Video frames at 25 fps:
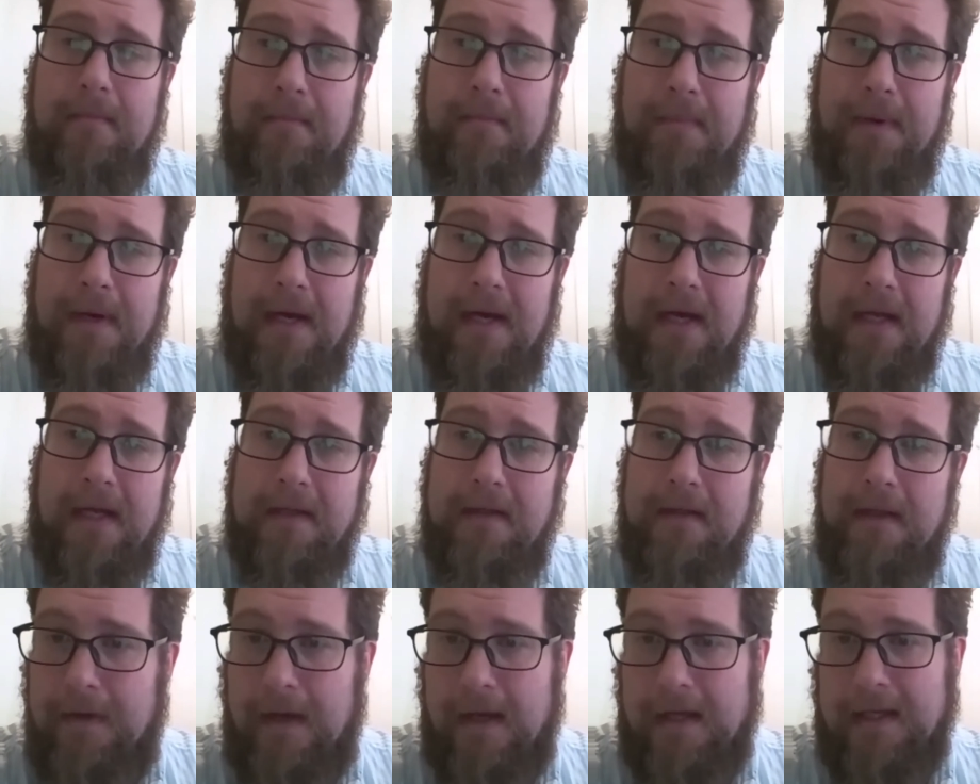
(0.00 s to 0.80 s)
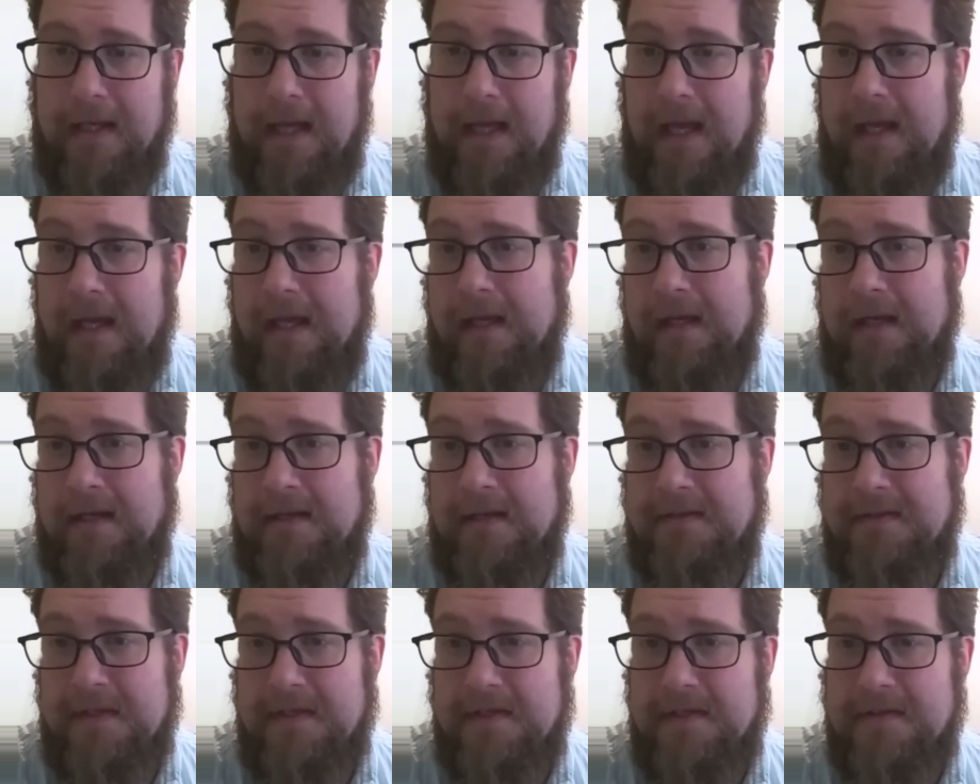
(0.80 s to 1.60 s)
But again,
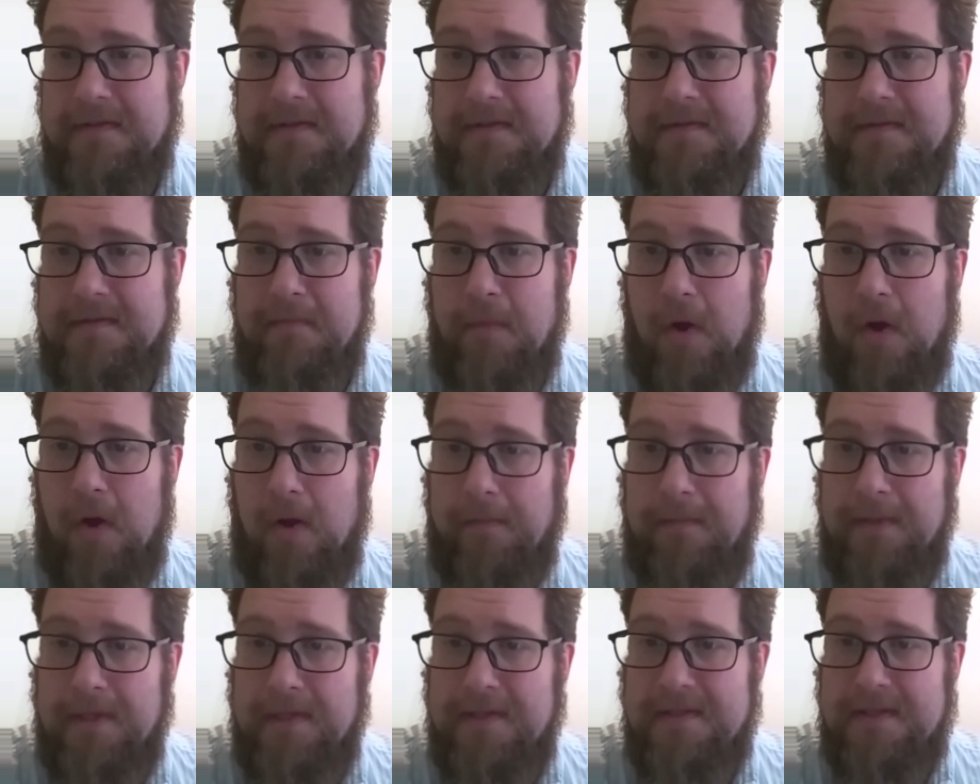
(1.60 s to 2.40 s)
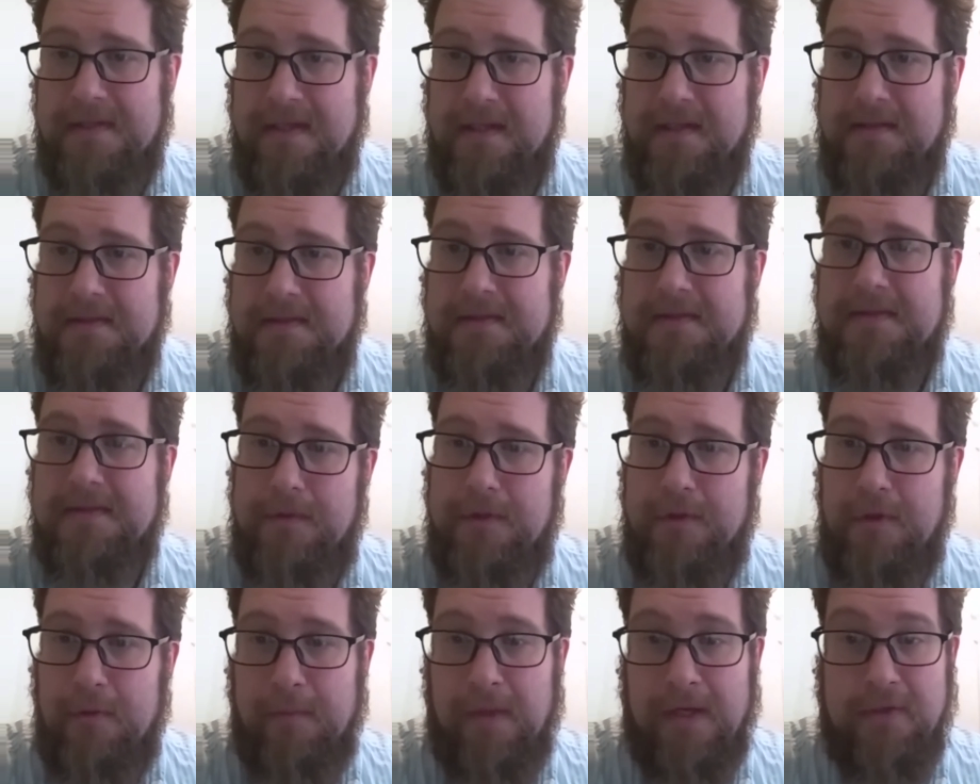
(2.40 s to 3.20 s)
as a small business,
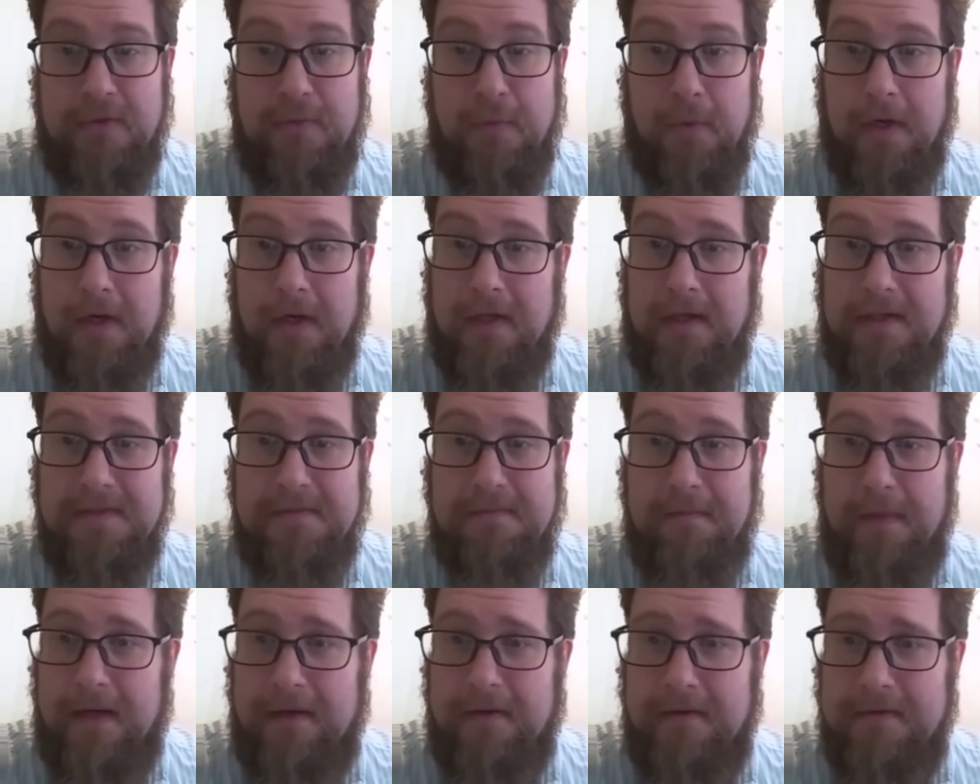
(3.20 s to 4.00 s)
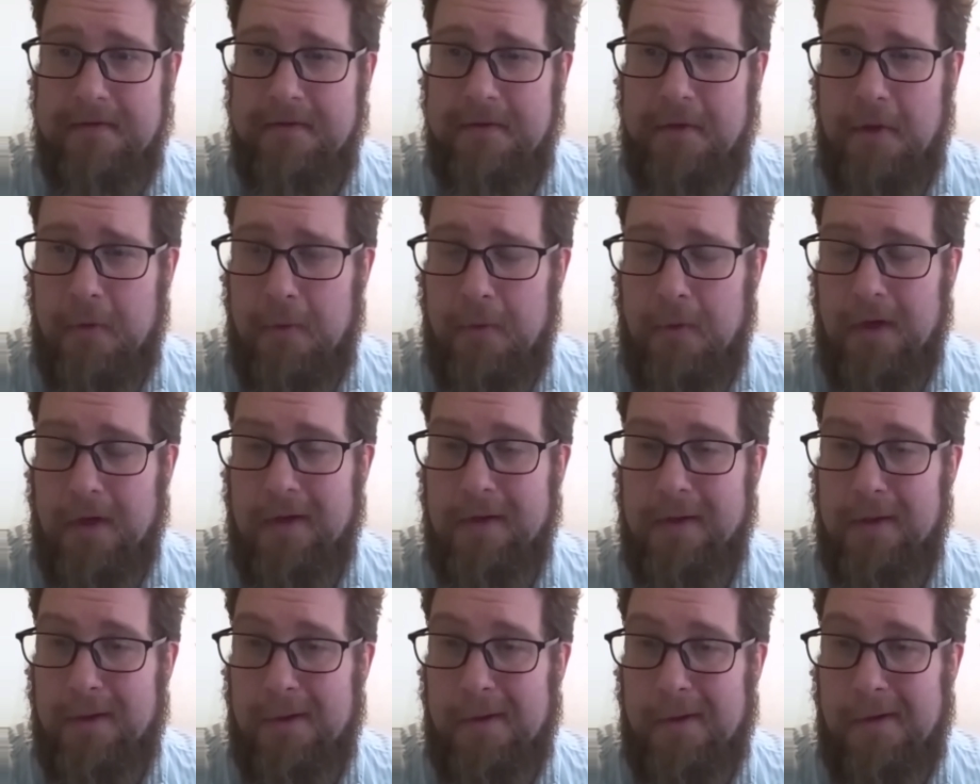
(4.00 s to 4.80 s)
too much work is better than no
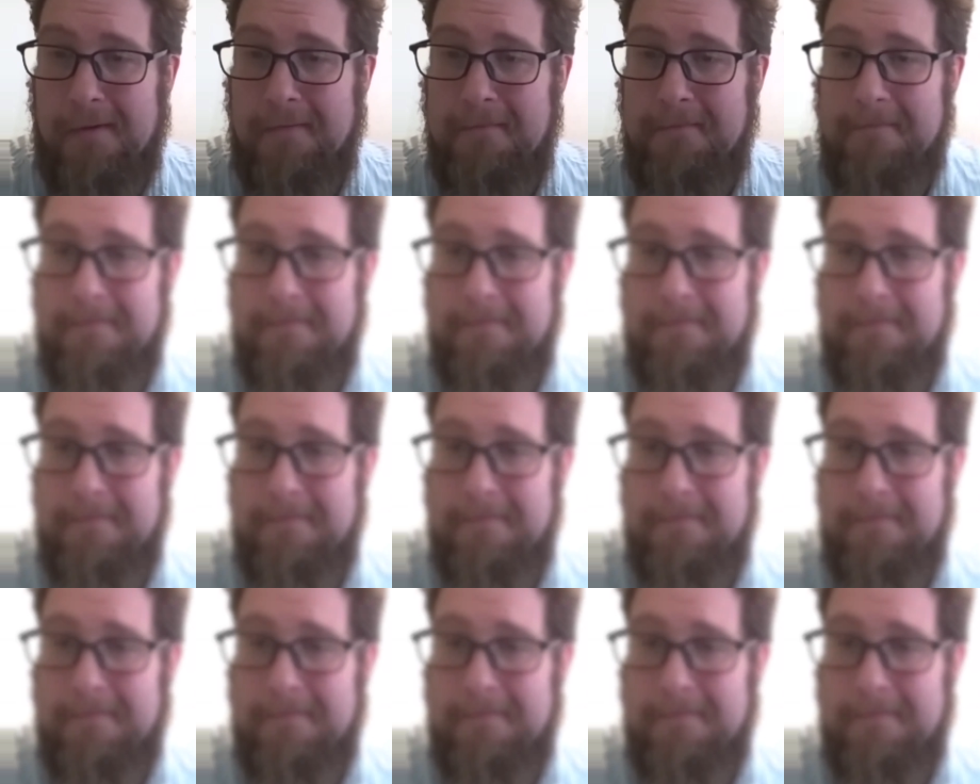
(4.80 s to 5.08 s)
work at all.